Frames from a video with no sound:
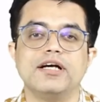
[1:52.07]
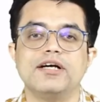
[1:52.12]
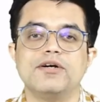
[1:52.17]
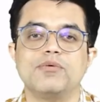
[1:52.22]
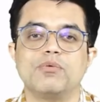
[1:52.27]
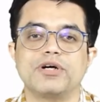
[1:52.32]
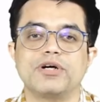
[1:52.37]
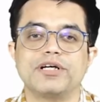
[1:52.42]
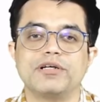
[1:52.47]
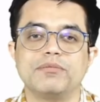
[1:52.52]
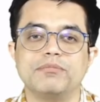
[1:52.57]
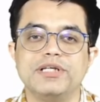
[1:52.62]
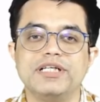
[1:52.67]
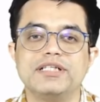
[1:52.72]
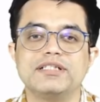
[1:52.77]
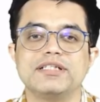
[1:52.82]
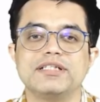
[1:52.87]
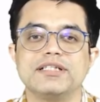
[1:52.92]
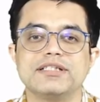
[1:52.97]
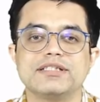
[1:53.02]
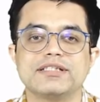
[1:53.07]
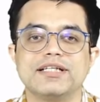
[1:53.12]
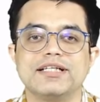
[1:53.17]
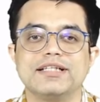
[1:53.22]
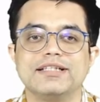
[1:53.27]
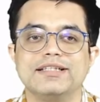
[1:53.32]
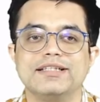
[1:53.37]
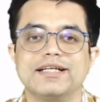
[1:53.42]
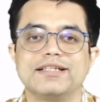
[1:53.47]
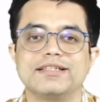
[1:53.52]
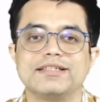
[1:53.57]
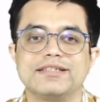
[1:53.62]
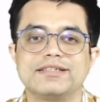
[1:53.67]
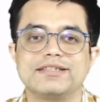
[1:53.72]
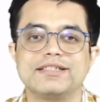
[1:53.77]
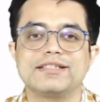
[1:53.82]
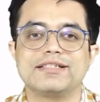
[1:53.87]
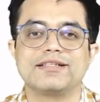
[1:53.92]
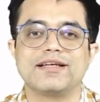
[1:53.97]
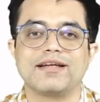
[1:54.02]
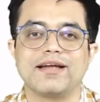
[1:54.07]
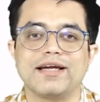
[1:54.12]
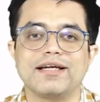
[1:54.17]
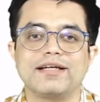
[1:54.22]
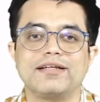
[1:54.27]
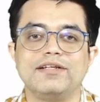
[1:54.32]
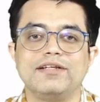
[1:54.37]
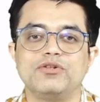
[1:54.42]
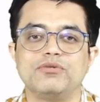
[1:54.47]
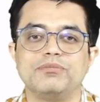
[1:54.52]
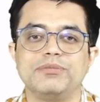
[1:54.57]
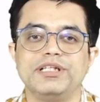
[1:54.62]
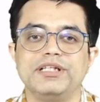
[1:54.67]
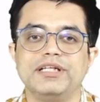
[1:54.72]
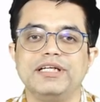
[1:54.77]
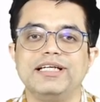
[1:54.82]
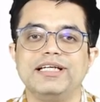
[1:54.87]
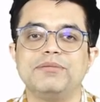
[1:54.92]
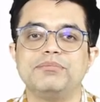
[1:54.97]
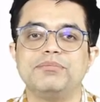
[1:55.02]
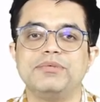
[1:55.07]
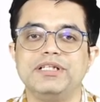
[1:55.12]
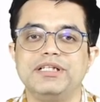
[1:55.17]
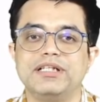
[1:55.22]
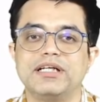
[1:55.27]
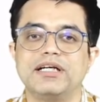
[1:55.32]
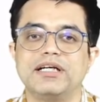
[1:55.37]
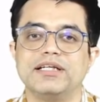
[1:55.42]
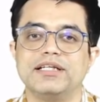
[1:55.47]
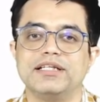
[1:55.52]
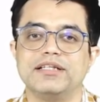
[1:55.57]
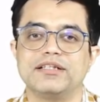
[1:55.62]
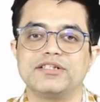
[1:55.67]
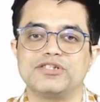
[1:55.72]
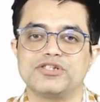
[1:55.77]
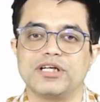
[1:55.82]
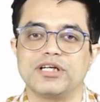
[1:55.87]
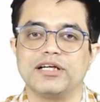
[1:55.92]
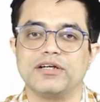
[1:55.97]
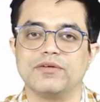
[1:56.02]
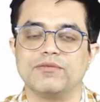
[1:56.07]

What it means is that this is likely to be apnea in a child.